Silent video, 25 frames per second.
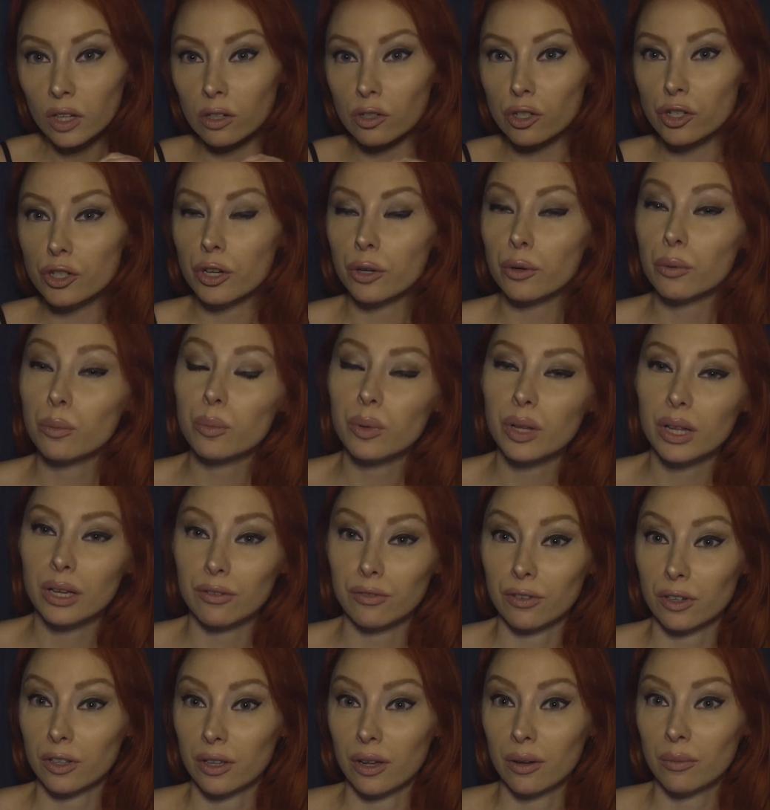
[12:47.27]
don't play
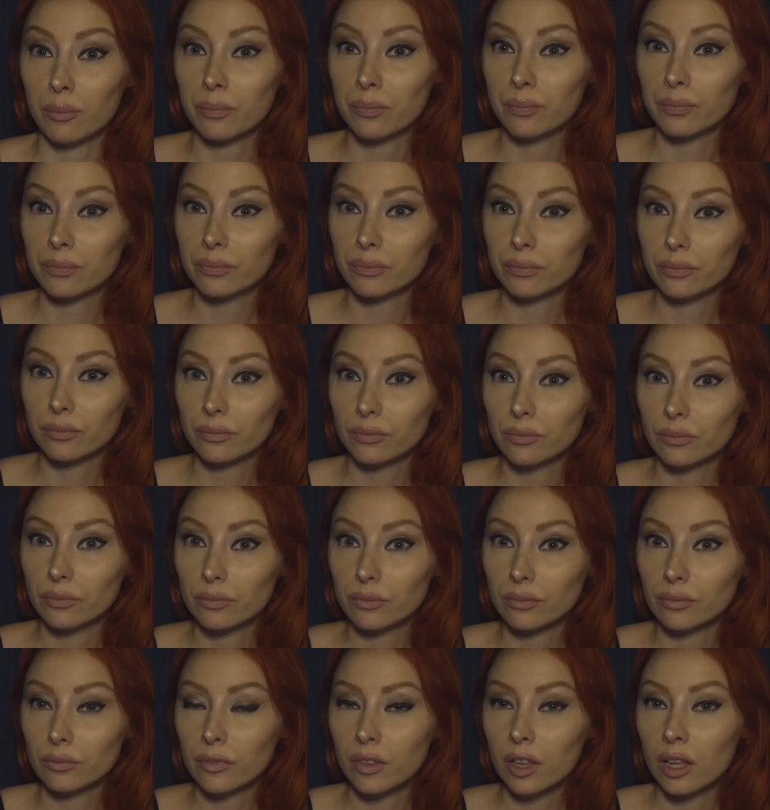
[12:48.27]
for them.
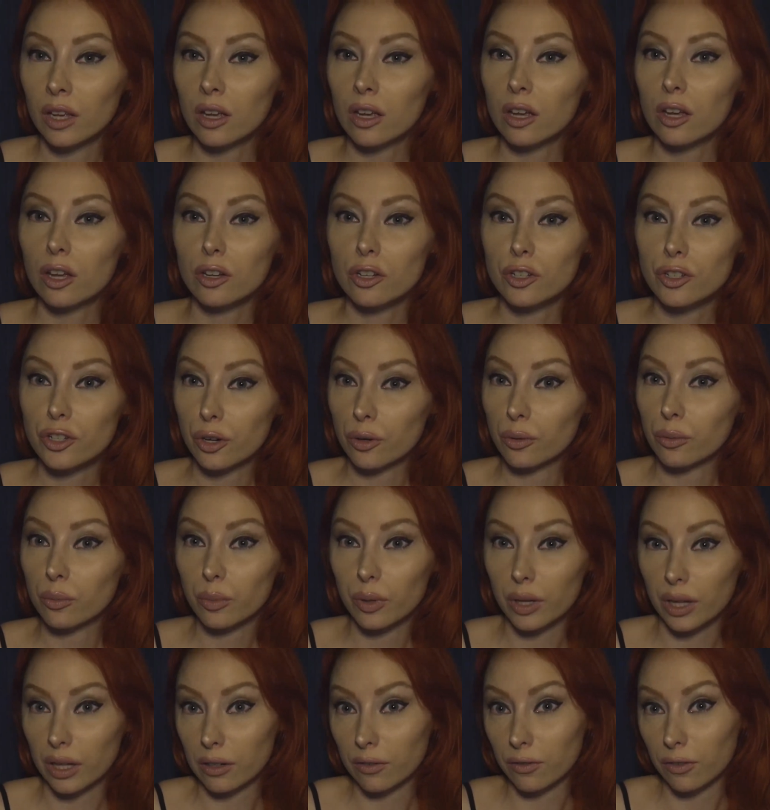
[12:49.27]
Don't
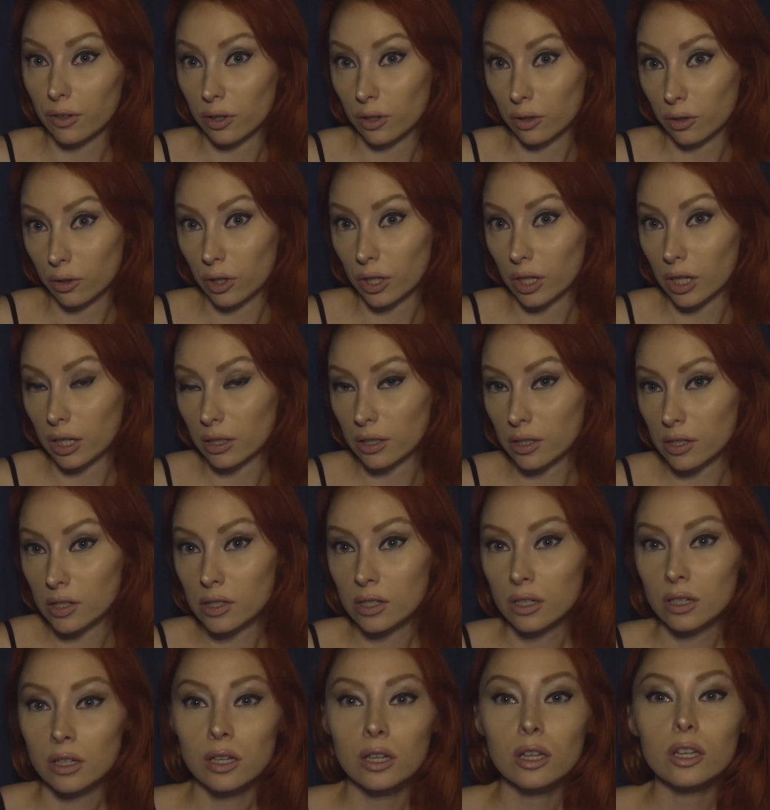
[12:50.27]
play for the critics.
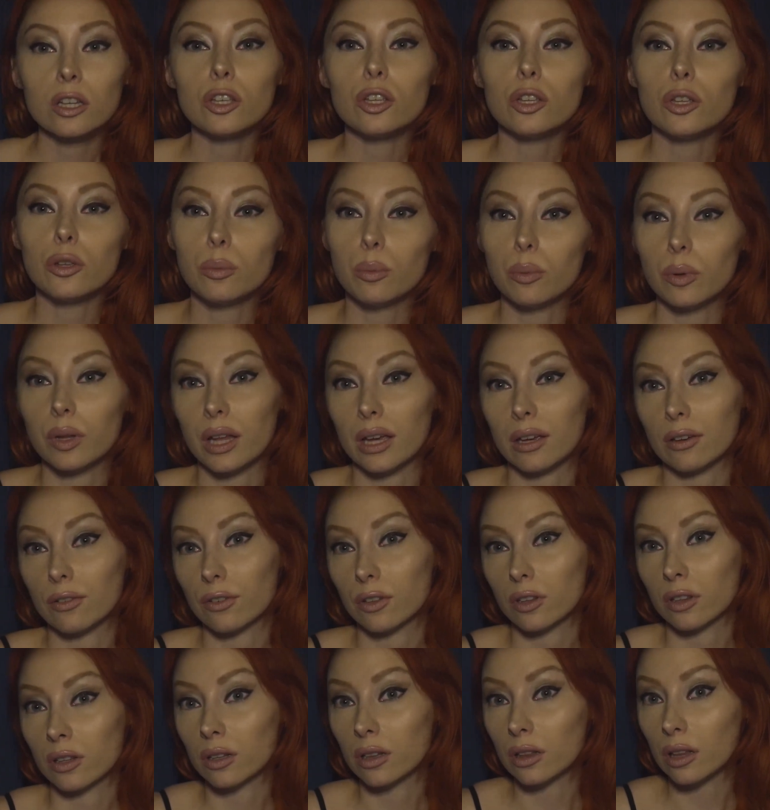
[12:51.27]
You play for
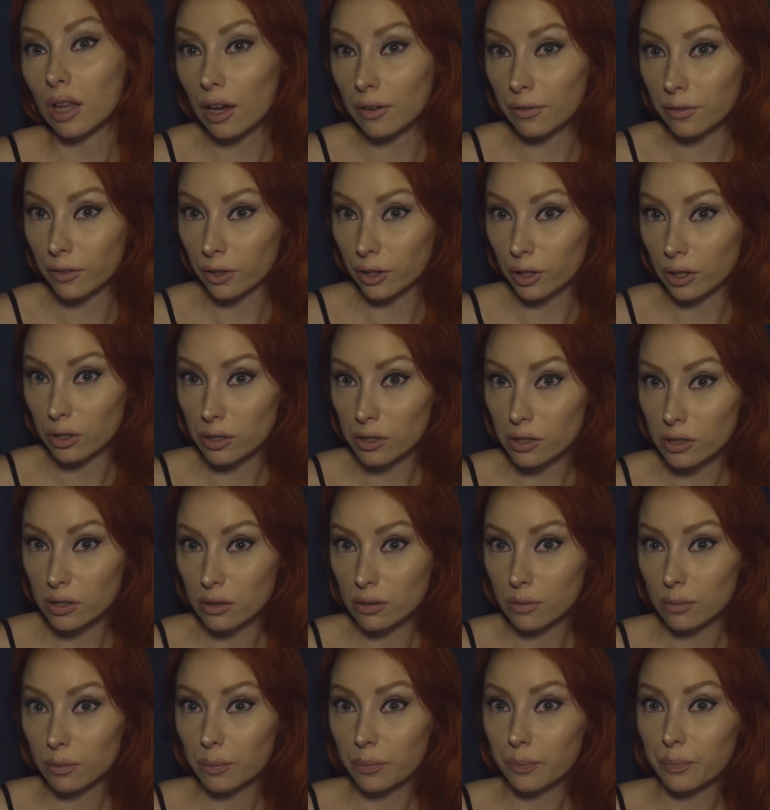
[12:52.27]
the lovers.
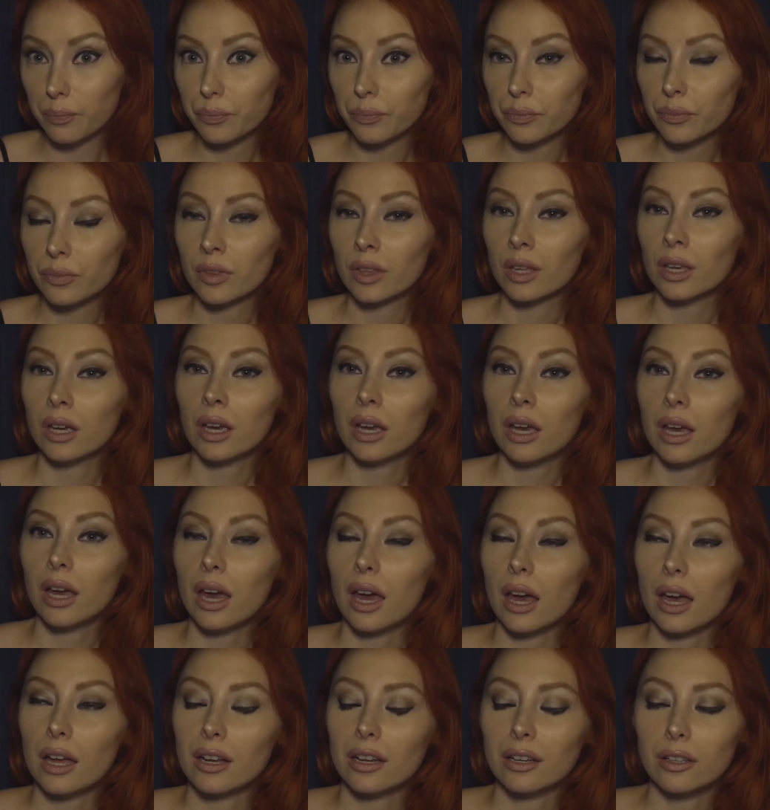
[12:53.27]

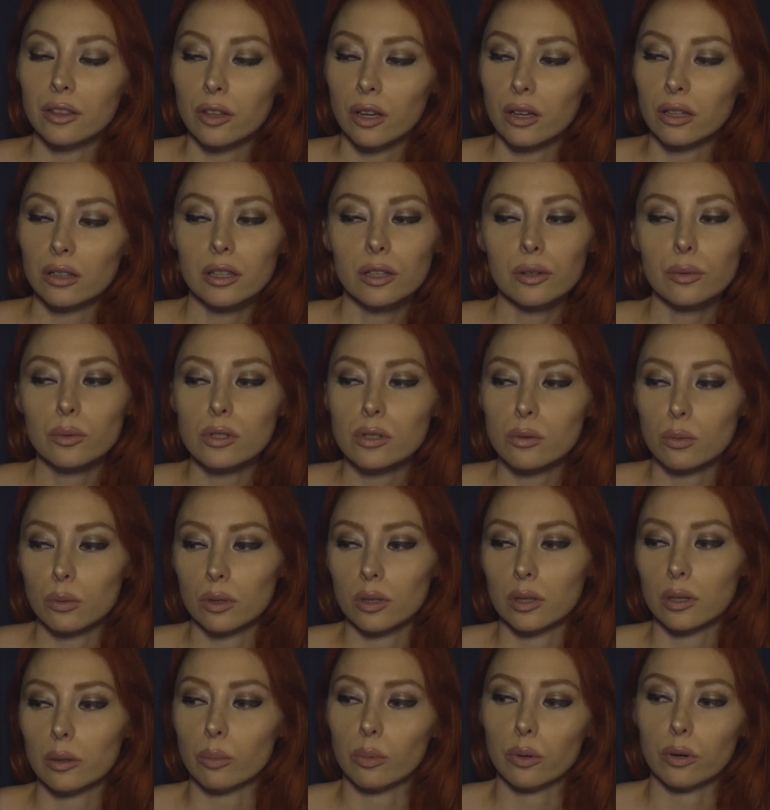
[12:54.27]
And I thought that was
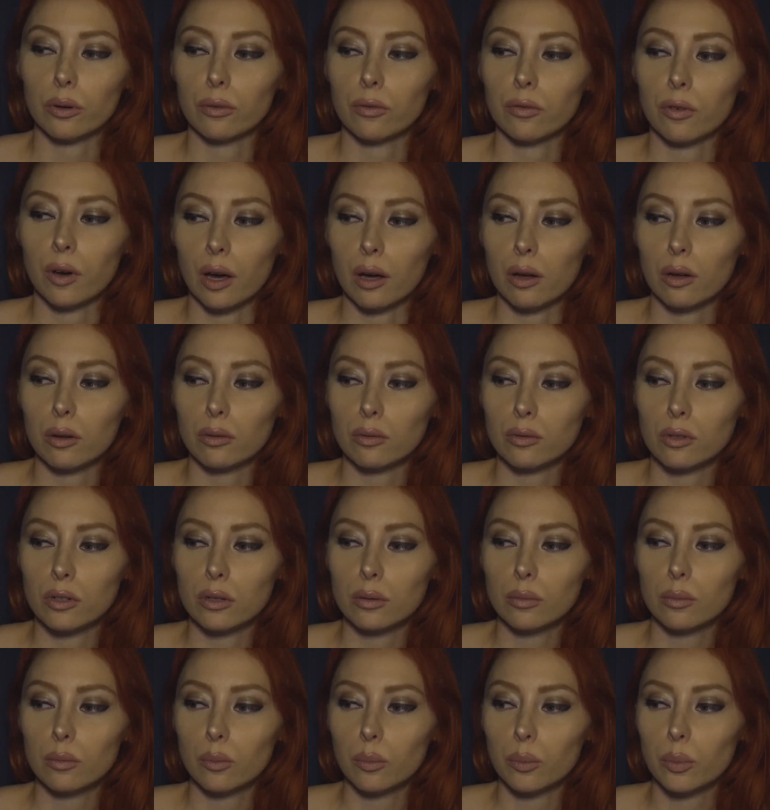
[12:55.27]
really profound,
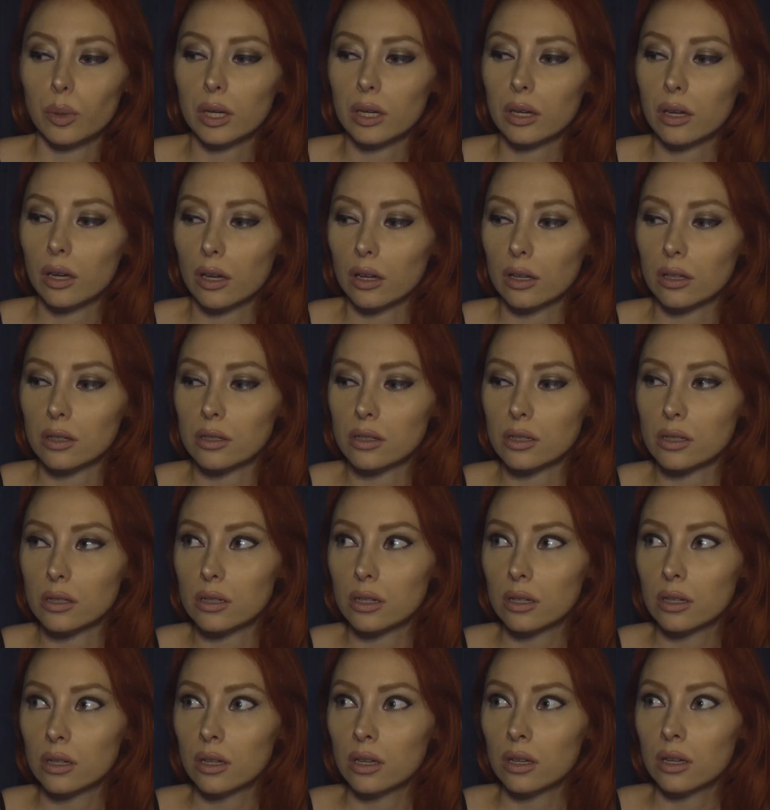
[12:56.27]
because
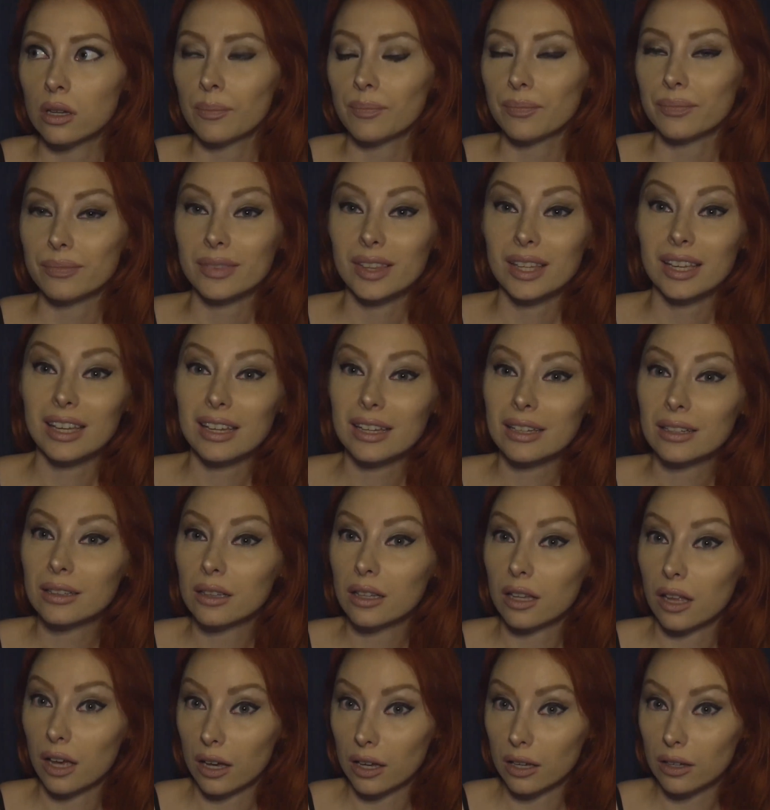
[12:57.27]
in
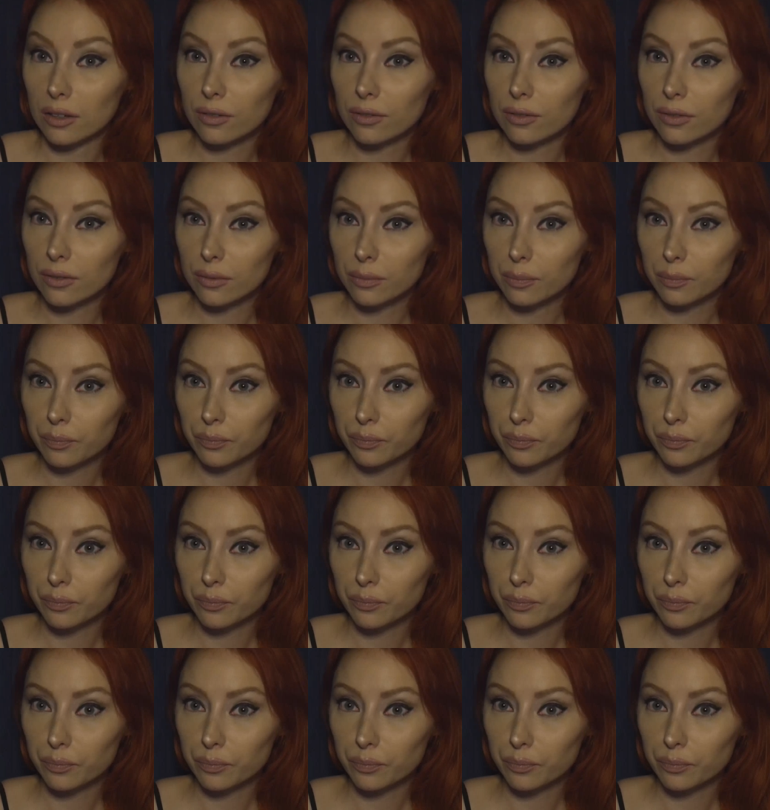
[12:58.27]
life,